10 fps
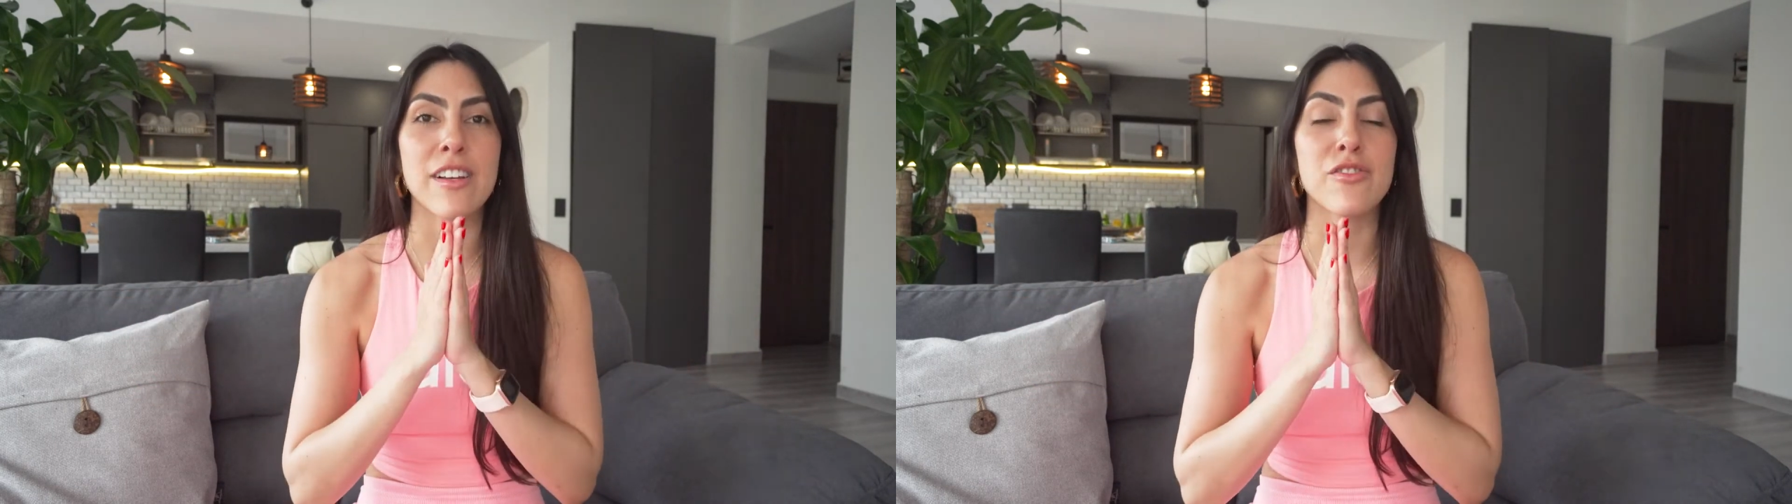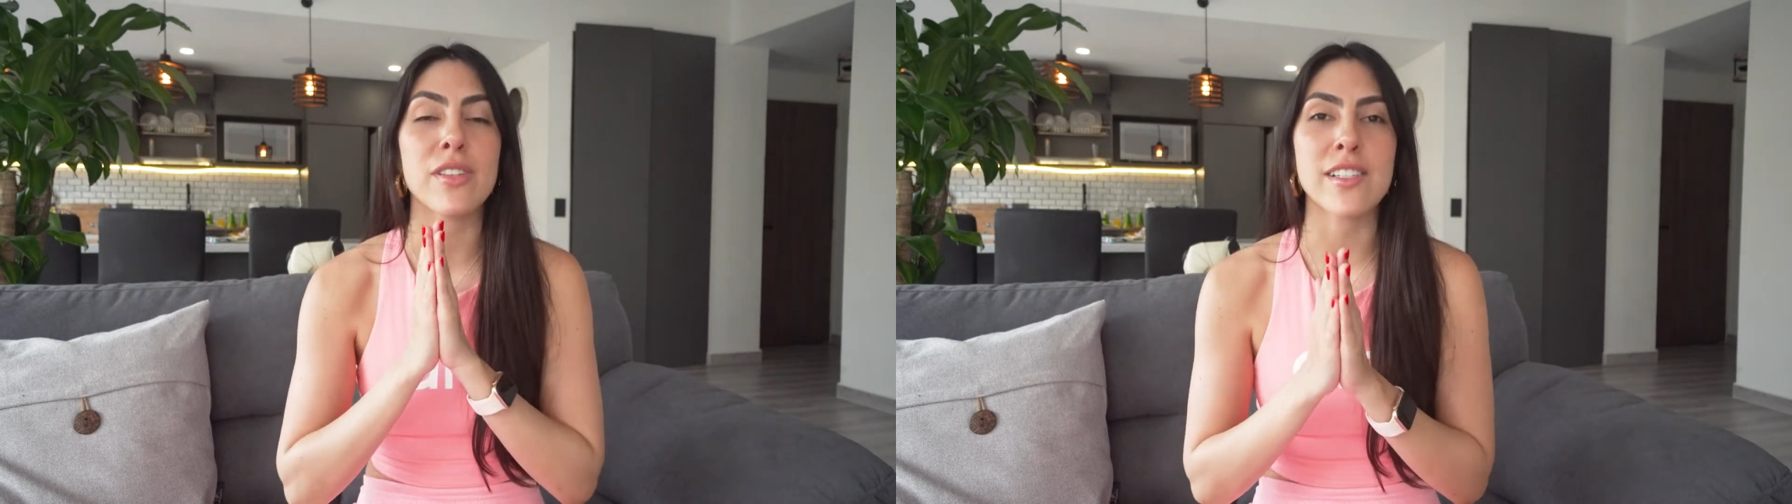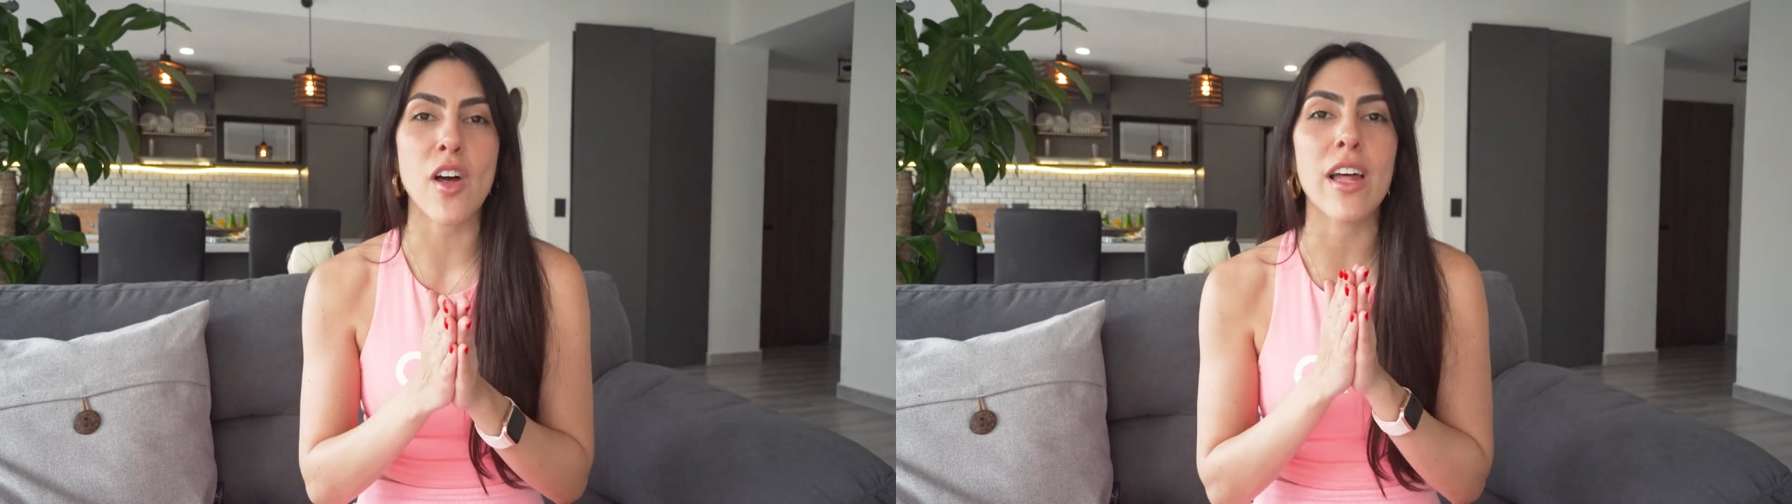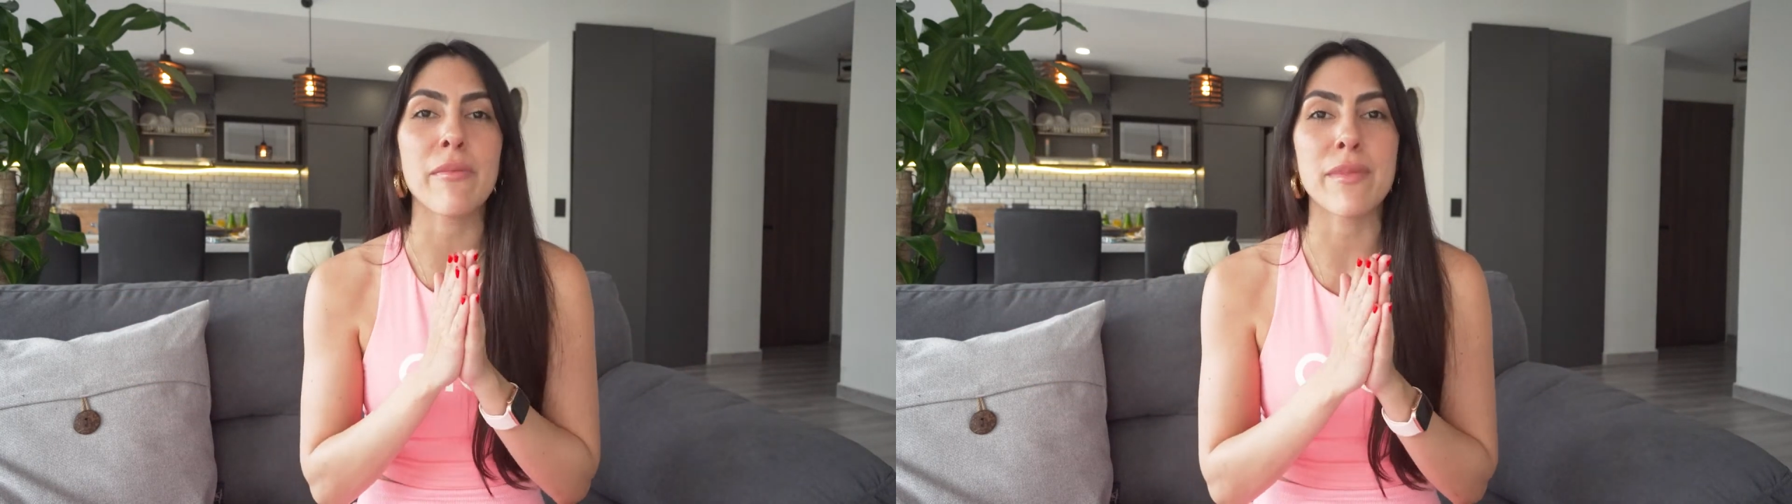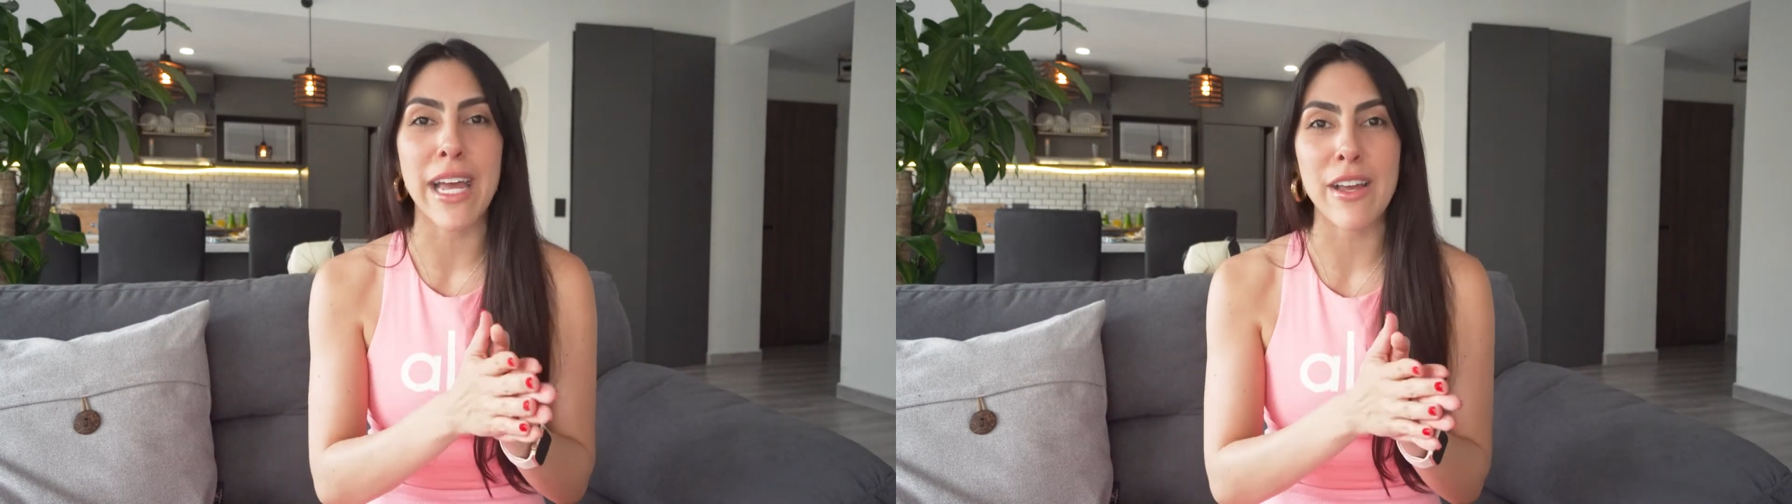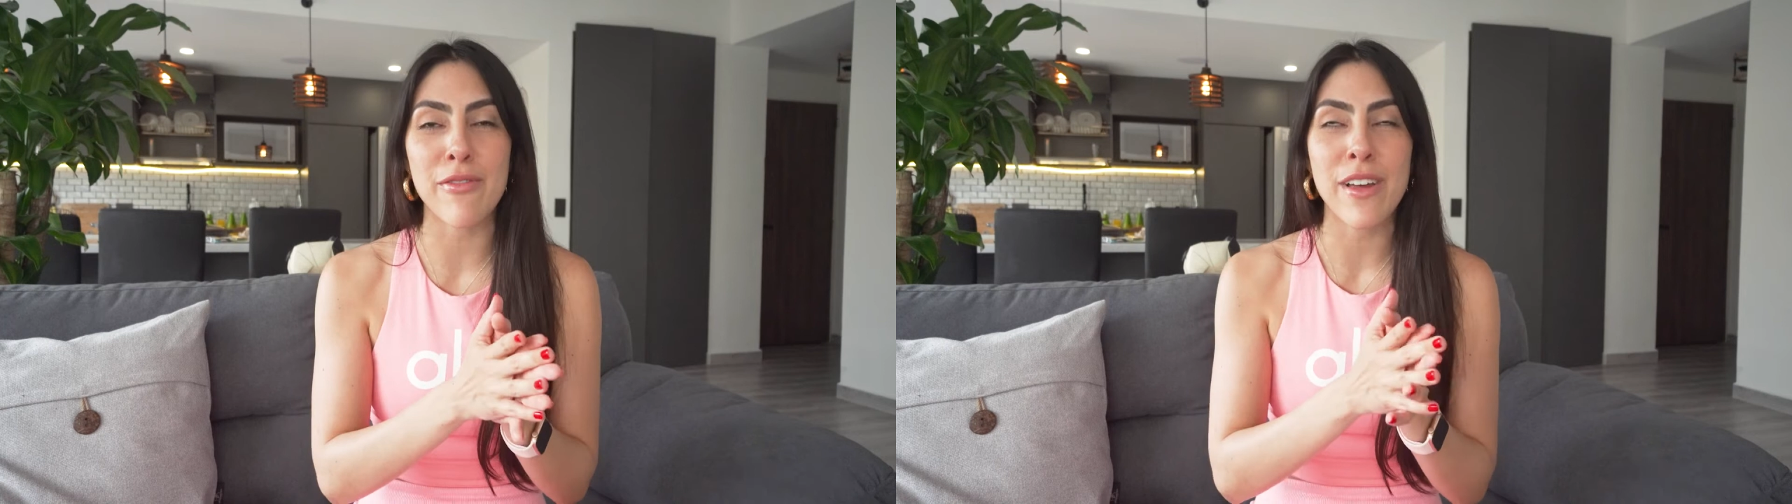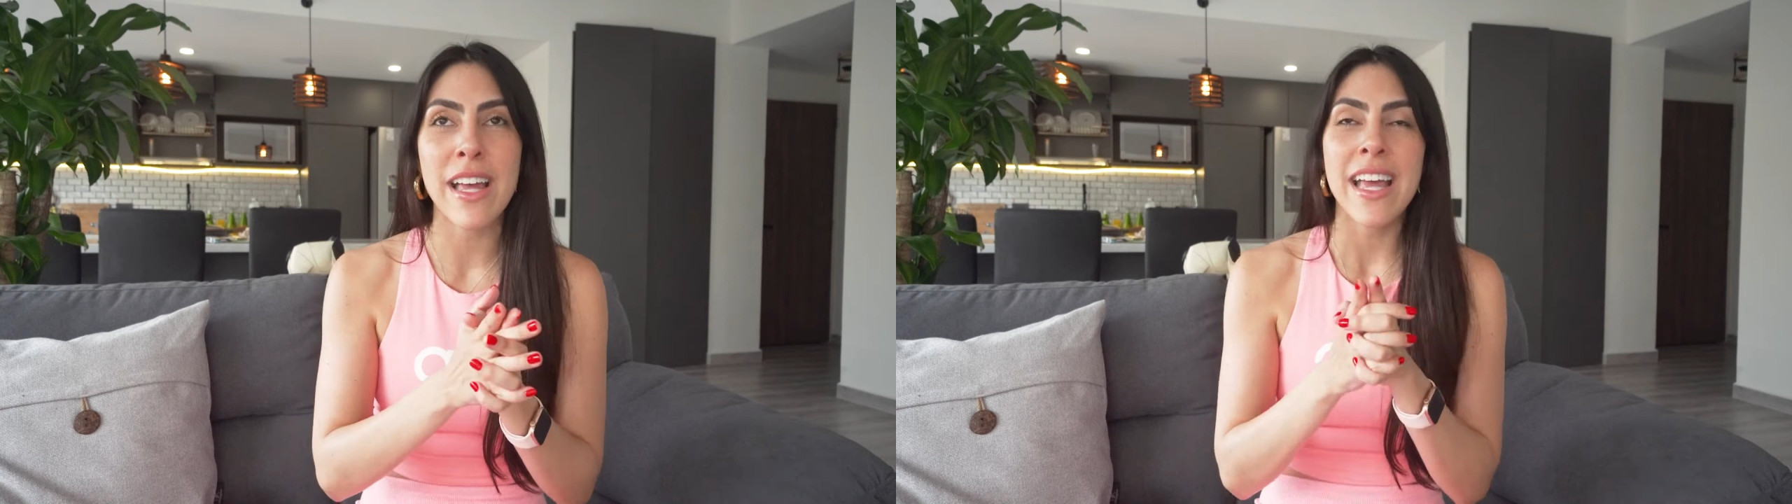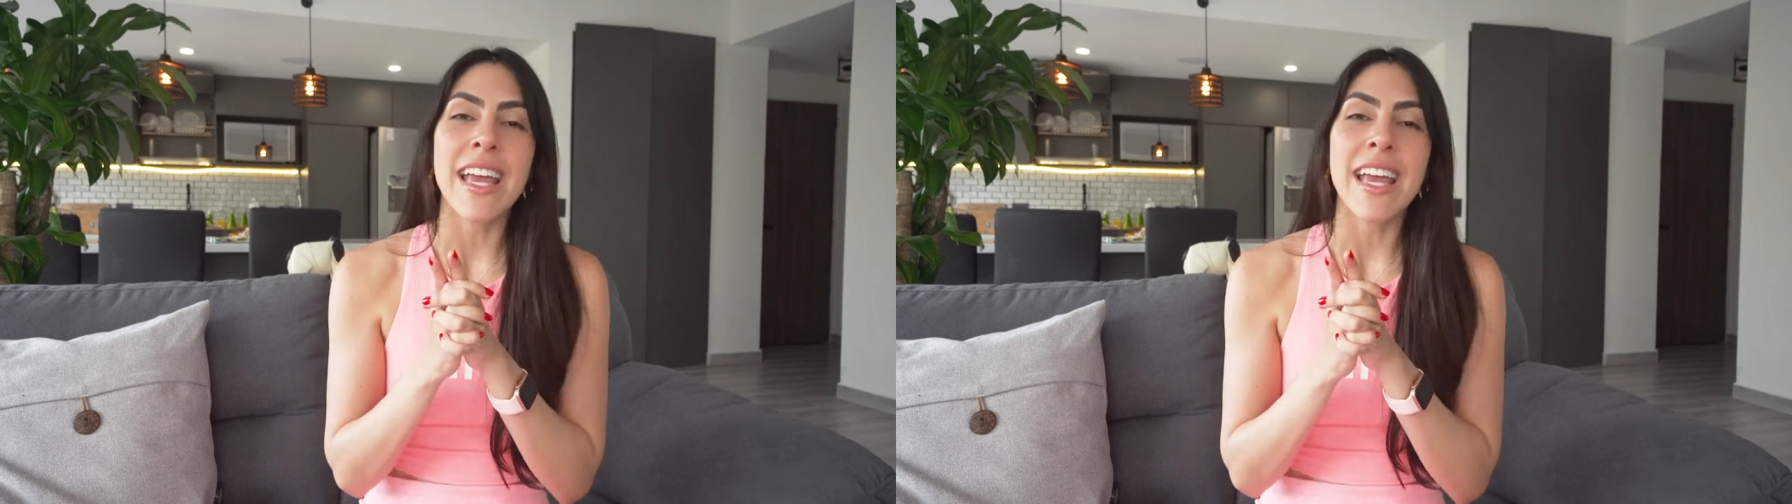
actually saw him live